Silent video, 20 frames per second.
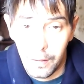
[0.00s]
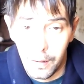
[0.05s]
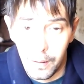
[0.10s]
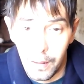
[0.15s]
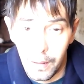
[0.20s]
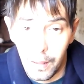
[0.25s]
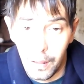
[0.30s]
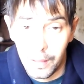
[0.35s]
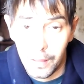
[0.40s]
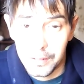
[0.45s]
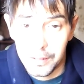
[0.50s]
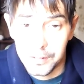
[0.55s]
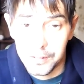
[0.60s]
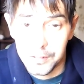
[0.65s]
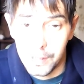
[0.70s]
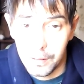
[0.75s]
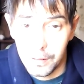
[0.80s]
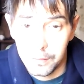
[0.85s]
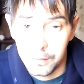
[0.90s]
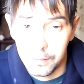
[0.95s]
like I
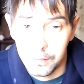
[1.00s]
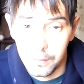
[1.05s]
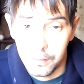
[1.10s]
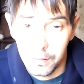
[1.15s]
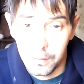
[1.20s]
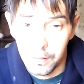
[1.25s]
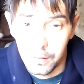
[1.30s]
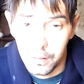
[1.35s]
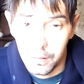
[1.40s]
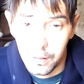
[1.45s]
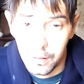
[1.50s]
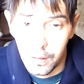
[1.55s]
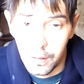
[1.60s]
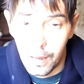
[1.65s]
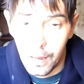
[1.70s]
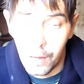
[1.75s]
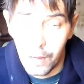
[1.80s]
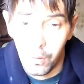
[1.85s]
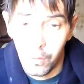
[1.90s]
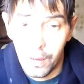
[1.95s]
said,
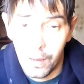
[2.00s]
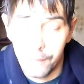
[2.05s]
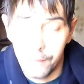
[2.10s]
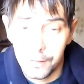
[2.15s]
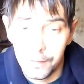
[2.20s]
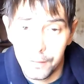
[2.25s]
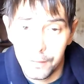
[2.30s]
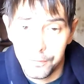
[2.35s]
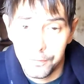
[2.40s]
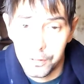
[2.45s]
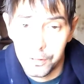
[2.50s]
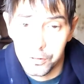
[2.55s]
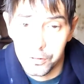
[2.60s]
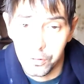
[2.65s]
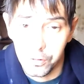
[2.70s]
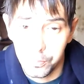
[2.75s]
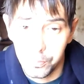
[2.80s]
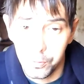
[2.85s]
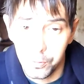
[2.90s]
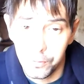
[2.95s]
I don't have any physical
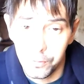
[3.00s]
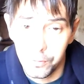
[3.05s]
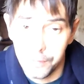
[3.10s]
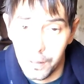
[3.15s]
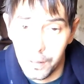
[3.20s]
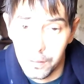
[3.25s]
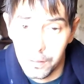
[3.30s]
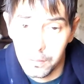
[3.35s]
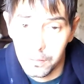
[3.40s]
proof yet,